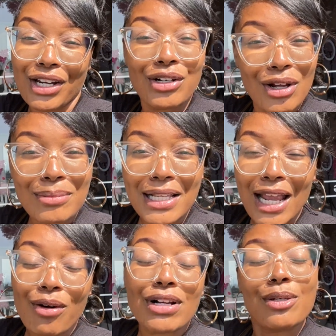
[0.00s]
You know what I'm
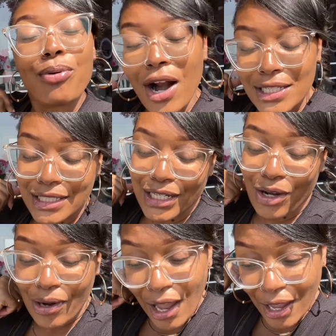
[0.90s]
saying? Reciprocity,
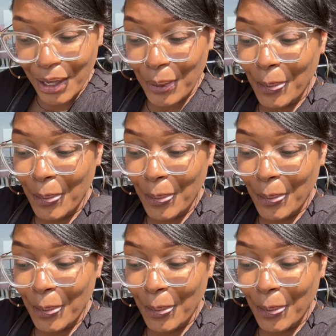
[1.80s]
okay?